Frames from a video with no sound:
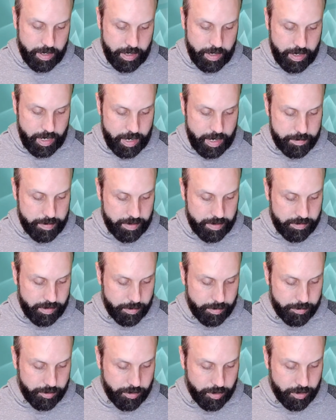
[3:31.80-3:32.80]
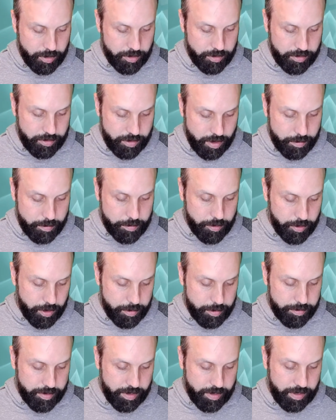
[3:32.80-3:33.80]
in my
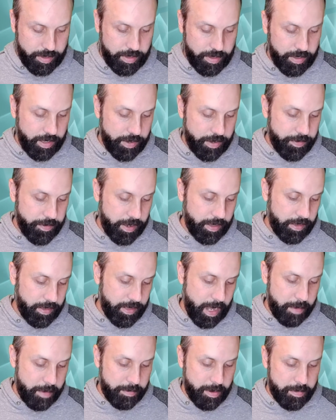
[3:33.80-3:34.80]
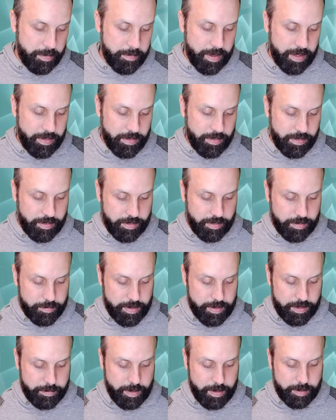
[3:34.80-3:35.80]
subgroups here, if I tap on men's
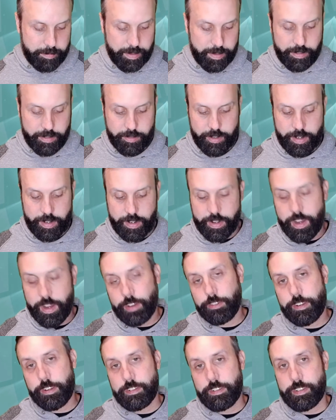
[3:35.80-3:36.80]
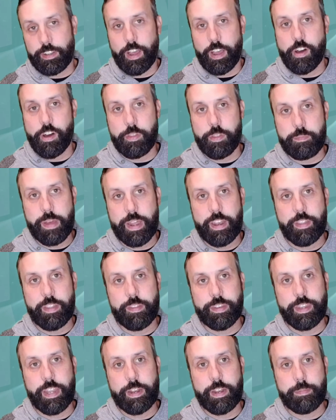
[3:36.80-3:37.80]
ministry, you're actually going to see all the men in
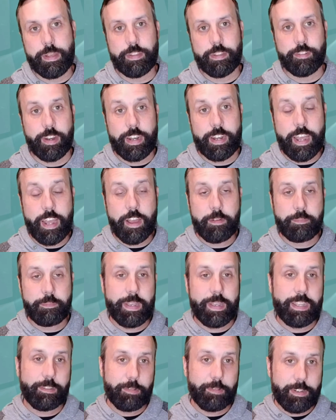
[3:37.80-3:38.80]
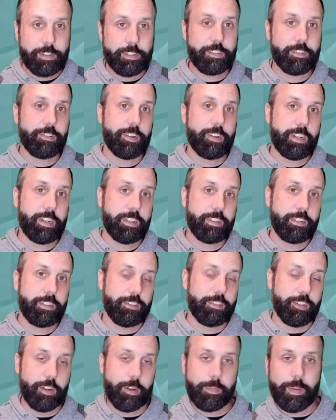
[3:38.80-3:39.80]
the database right now because we just created this
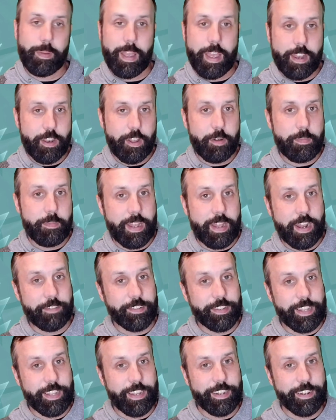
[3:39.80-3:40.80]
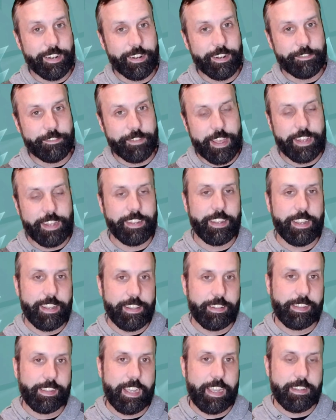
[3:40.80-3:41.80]
group and no men have attended an event in
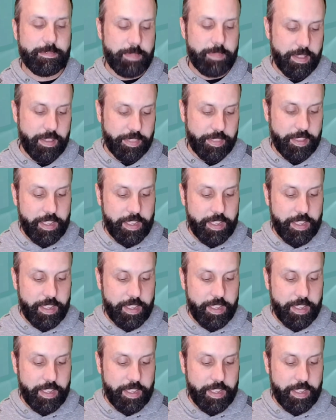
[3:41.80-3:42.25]
the last month.